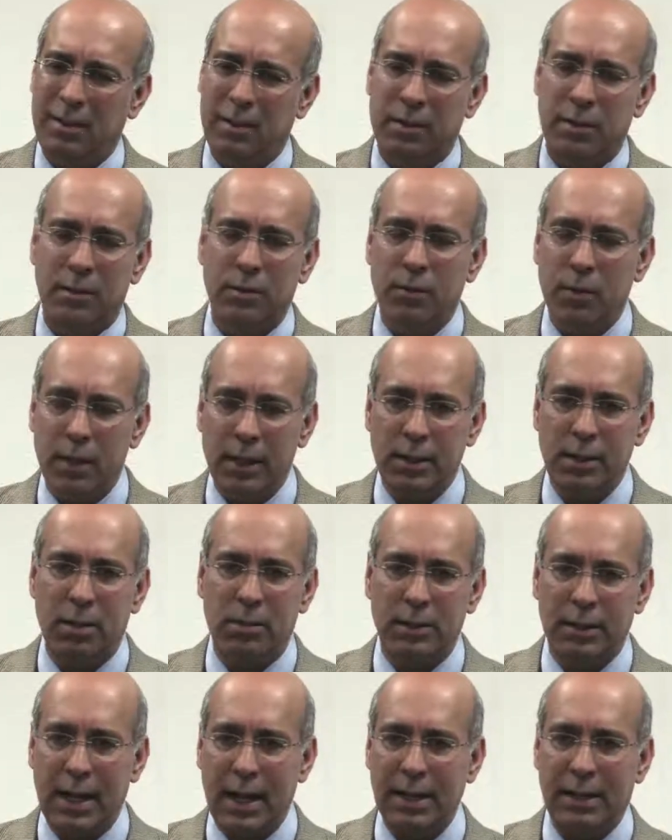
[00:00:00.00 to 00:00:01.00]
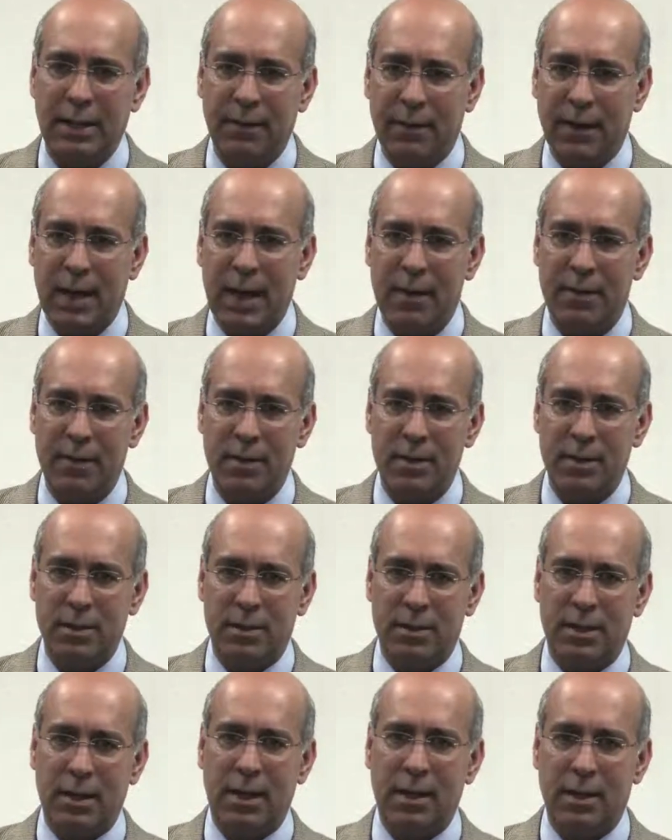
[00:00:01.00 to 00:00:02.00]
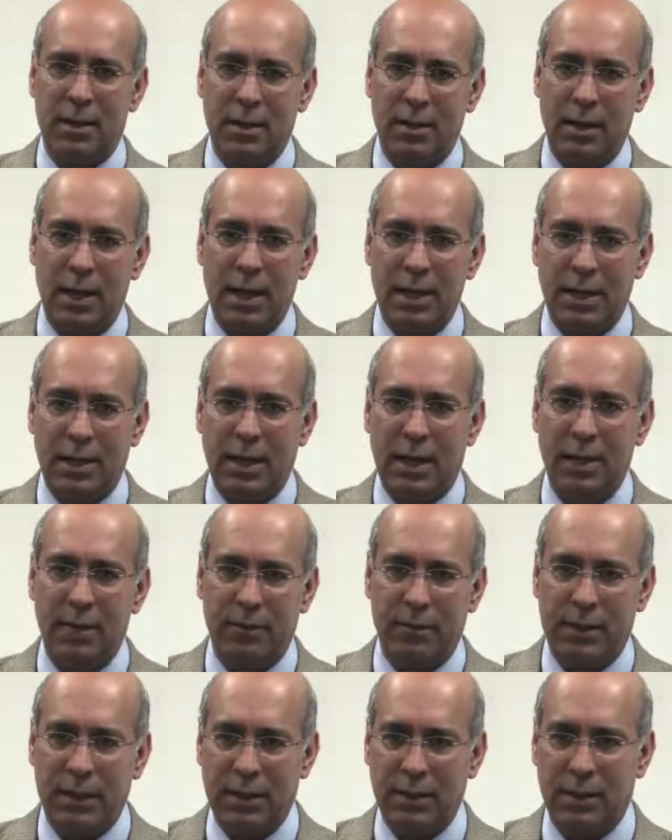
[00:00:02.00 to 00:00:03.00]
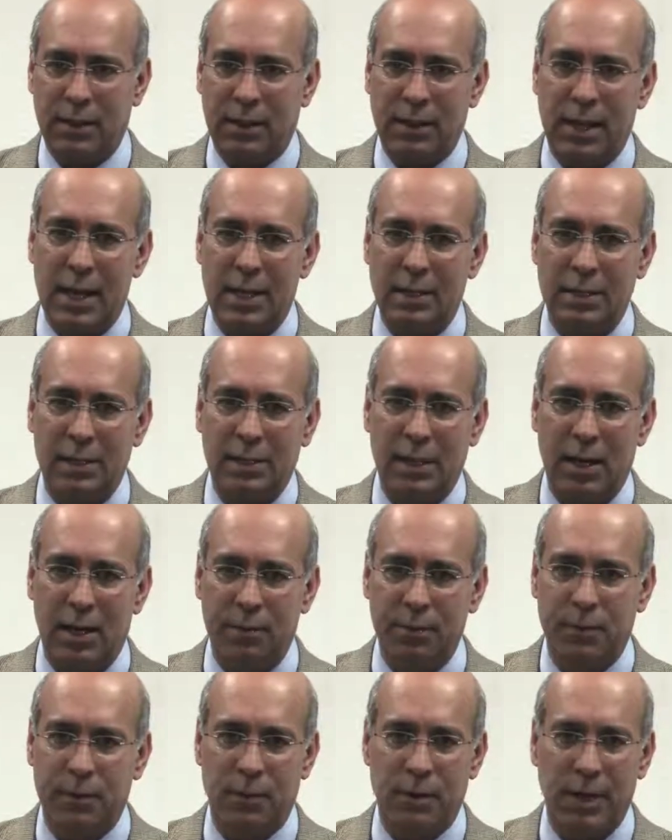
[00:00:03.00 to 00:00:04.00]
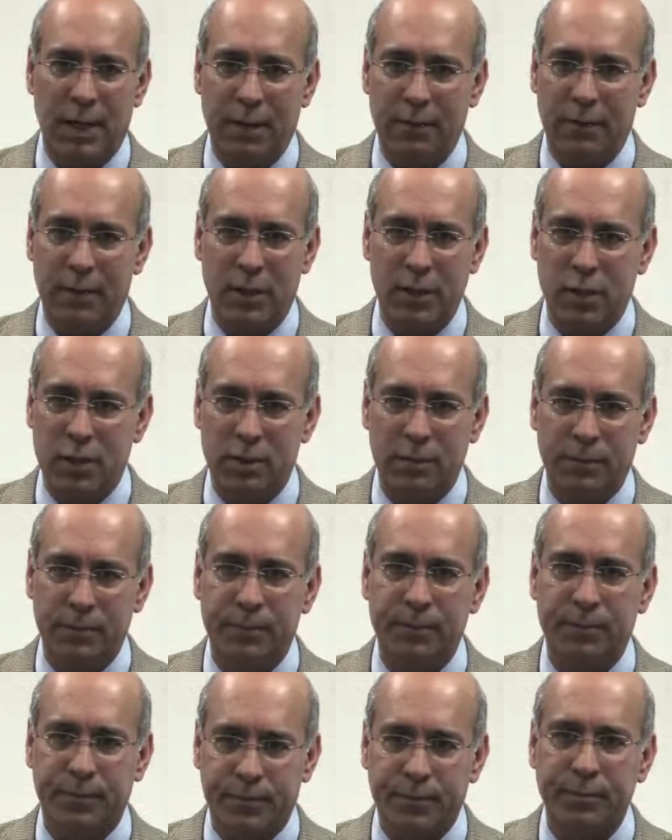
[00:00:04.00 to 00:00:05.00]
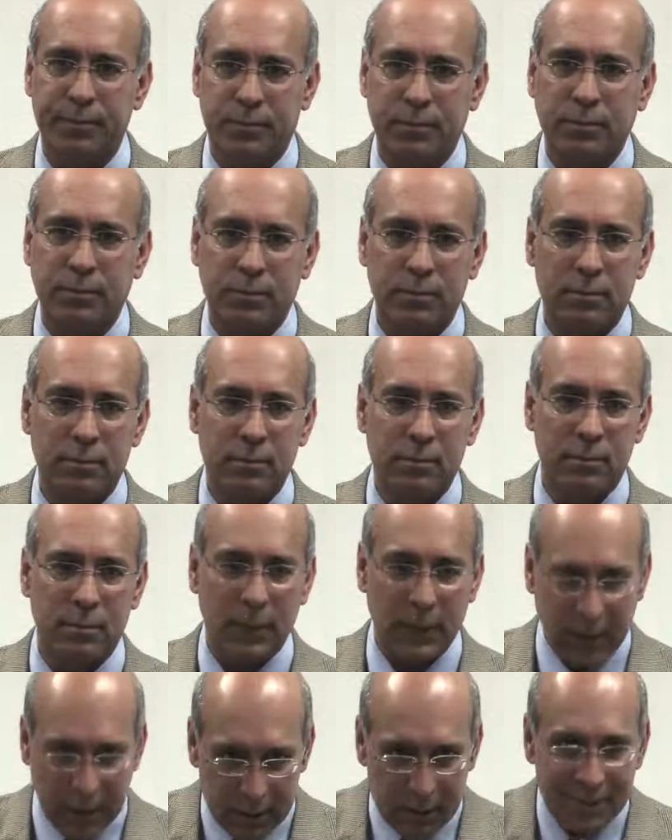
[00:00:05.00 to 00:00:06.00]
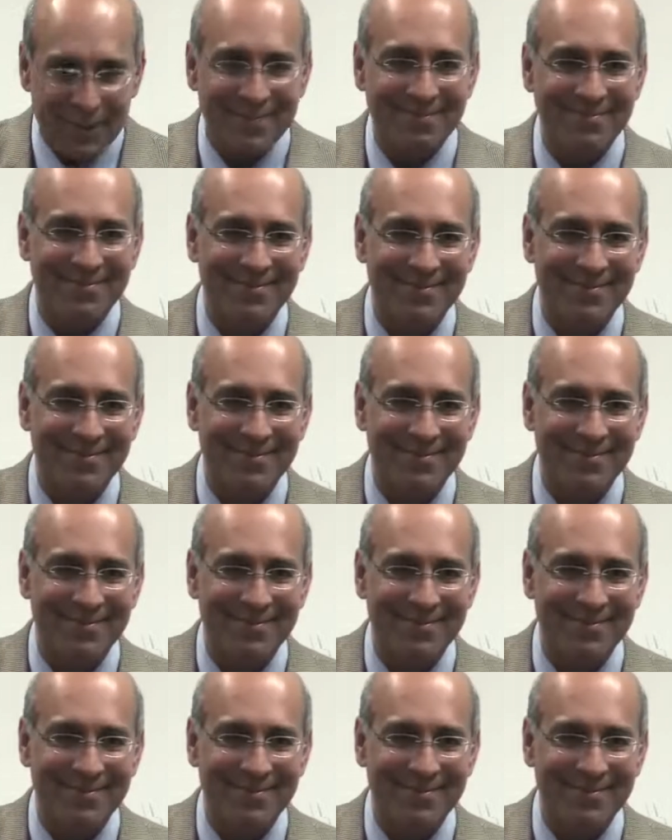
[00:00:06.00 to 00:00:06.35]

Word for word: There's really no scientific evidence that any kind of tinted glasses helps for night vision. Yes.